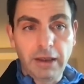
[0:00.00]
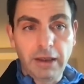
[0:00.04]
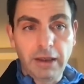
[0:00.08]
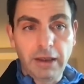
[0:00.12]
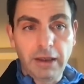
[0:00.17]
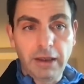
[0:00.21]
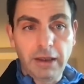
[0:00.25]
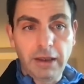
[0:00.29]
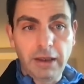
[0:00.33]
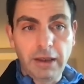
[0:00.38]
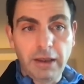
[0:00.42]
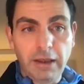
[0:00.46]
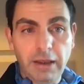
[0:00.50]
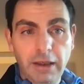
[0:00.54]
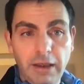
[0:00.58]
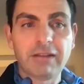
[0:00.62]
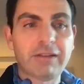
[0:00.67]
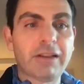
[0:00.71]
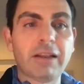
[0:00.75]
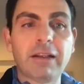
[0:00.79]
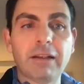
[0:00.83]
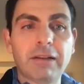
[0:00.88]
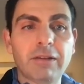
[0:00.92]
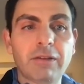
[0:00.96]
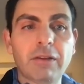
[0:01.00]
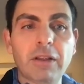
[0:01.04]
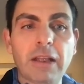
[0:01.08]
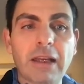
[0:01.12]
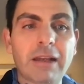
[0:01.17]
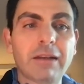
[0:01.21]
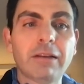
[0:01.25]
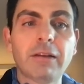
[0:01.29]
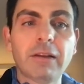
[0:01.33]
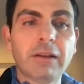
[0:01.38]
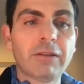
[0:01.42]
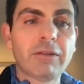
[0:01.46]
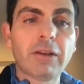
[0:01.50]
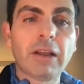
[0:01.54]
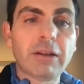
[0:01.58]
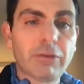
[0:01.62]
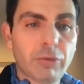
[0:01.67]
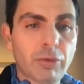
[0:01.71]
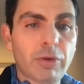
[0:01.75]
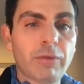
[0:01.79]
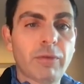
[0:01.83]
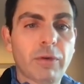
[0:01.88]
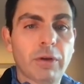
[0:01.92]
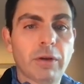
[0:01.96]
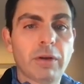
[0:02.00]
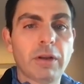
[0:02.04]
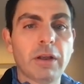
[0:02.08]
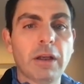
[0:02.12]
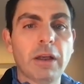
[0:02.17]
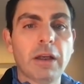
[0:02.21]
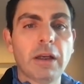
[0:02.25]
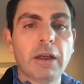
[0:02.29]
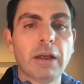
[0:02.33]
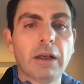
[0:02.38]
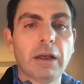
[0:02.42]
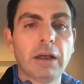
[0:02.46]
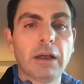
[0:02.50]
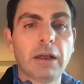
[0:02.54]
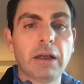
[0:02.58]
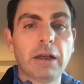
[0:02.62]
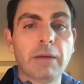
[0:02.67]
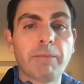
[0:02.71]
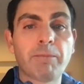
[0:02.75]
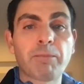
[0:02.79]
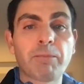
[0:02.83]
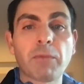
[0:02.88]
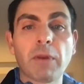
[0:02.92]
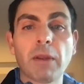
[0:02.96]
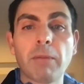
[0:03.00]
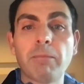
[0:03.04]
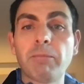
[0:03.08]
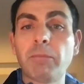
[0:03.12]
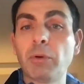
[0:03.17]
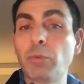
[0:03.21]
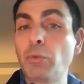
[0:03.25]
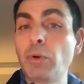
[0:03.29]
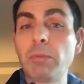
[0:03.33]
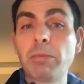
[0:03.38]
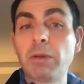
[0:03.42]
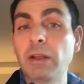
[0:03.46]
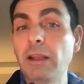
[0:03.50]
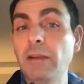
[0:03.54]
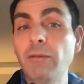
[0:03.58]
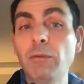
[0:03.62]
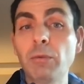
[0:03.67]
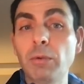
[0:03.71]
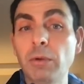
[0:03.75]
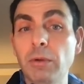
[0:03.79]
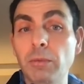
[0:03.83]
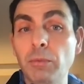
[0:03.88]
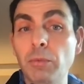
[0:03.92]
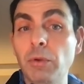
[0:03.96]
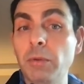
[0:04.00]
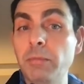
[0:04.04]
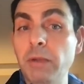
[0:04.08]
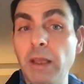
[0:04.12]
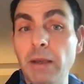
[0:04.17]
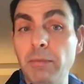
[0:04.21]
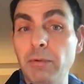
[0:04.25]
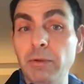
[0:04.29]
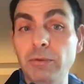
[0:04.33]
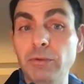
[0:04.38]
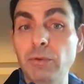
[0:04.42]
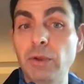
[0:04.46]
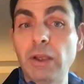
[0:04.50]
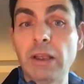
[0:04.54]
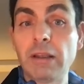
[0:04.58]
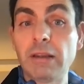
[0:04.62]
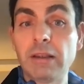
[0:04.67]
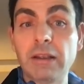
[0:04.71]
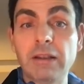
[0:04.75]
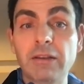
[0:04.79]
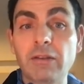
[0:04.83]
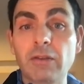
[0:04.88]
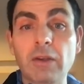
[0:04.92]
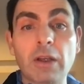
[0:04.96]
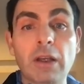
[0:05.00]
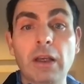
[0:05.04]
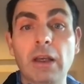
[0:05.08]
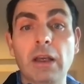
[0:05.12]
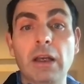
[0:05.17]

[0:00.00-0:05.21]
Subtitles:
As I said, it's not trivial, but we believe we'll be able to get this.